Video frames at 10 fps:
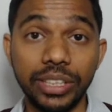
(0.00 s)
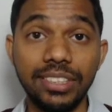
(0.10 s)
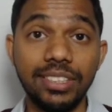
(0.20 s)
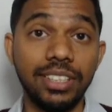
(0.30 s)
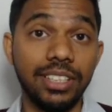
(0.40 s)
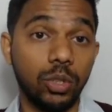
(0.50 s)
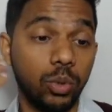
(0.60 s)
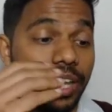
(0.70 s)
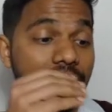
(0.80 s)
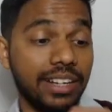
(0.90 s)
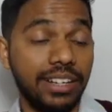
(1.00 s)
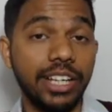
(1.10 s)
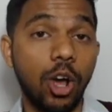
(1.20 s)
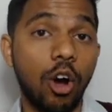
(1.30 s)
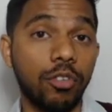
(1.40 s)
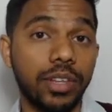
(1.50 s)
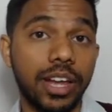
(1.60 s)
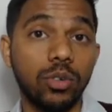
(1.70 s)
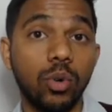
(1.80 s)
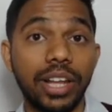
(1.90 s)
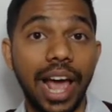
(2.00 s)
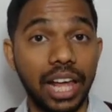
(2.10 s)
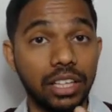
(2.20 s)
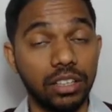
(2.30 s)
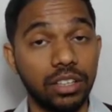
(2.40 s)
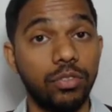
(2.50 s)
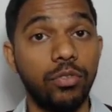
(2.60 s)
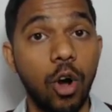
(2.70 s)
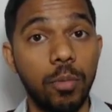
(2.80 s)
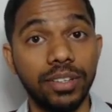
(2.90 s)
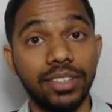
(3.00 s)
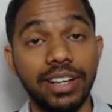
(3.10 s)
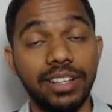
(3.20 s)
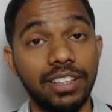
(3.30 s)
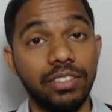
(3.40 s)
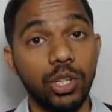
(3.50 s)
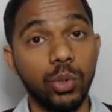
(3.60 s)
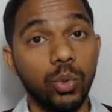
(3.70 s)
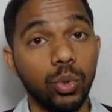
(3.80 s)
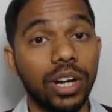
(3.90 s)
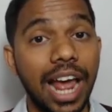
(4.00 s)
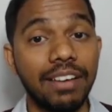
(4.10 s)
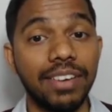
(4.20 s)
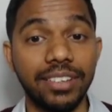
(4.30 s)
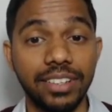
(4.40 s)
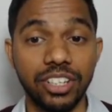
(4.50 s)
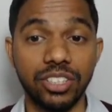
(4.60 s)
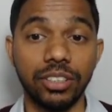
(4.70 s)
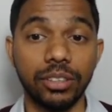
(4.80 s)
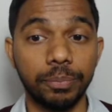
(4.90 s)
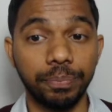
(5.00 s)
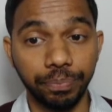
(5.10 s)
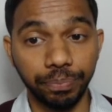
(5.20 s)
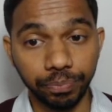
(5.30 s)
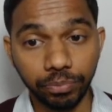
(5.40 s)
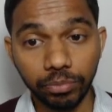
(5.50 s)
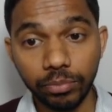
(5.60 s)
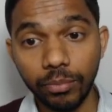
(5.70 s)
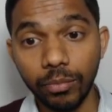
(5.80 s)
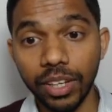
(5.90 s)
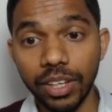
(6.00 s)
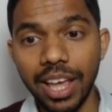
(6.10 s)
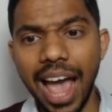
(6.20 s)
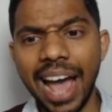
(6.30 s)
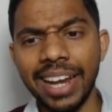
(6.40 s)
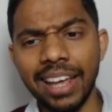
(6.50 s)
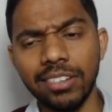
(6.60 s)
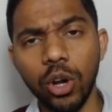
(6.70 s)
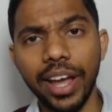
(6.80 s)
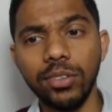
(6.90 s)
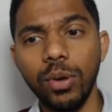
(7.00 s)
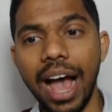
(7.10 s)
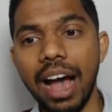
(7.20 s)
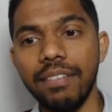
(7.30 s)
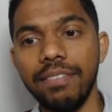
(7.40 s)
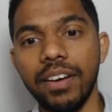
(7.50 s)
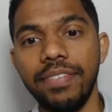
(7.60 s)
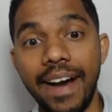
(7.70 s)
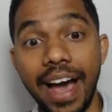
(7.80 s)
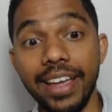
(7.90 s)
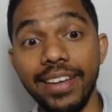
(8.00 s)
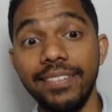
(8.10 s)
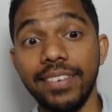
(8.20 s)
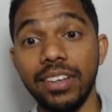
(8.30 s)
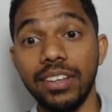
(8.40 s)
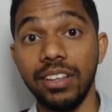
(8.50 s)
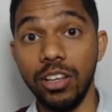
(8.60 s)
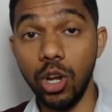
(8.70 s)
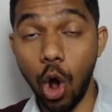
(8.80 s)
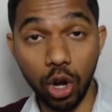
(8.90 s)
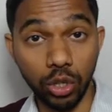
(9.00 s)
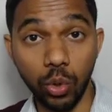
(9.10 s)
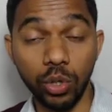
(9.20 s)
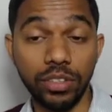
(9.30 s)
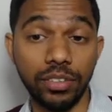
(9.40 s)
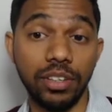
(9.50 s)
easy to like read off that note and form a sentence where you do not have hesitations. And as long as you have 5 long notes,